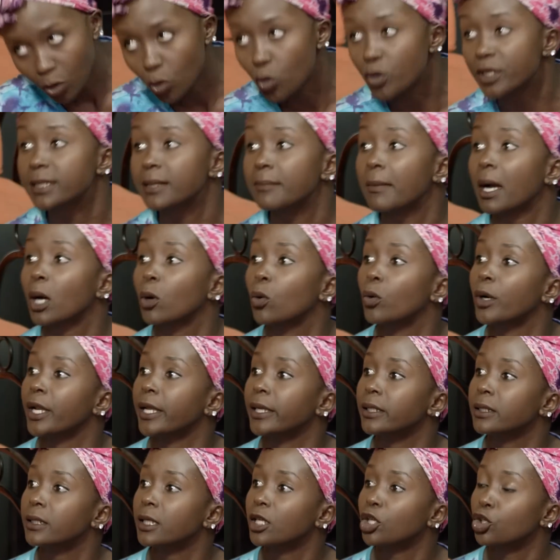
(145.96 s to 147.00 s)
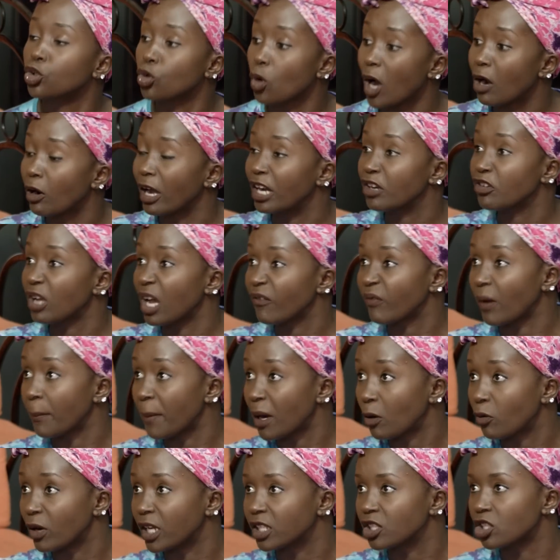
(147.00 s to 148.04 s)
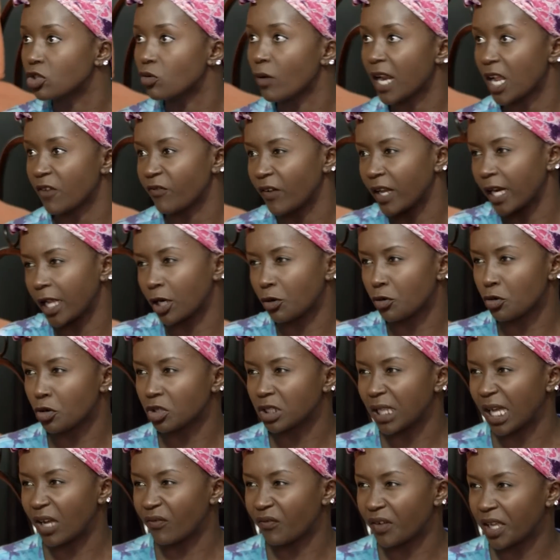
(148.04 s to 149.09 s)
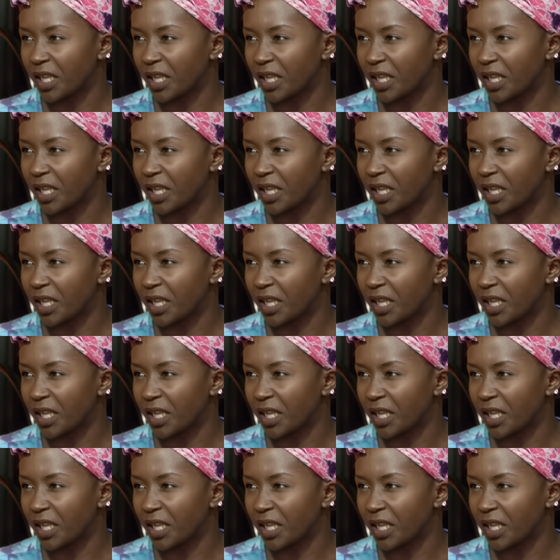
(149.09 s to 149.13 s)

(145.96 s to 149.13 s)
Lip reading: Who is Margaret? You, how can you have a Margaret in your life and I do not have